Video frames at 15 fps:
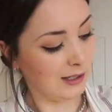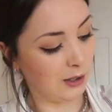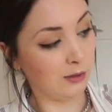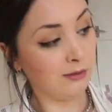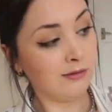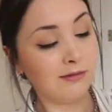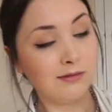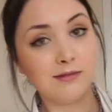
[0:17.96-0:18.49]

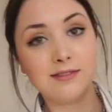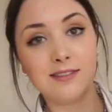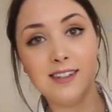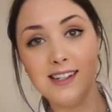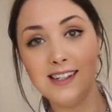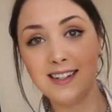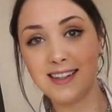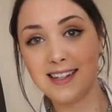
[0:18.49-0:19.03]
Oh,
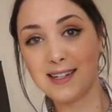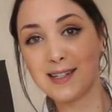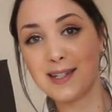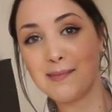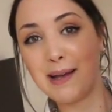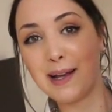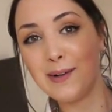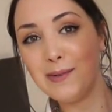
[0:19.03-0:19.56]
here's
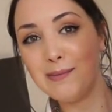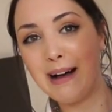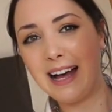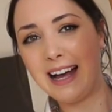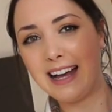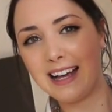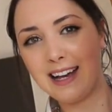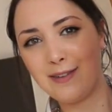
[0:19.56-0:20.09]
the big old
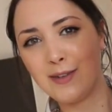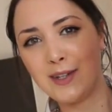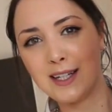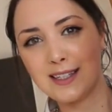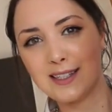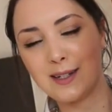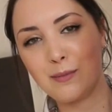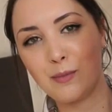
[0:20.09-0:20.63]
bag. I feel
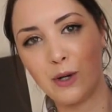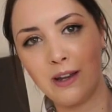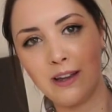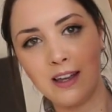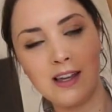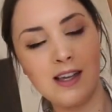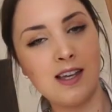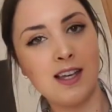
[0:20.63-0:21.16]
like it's gonna break.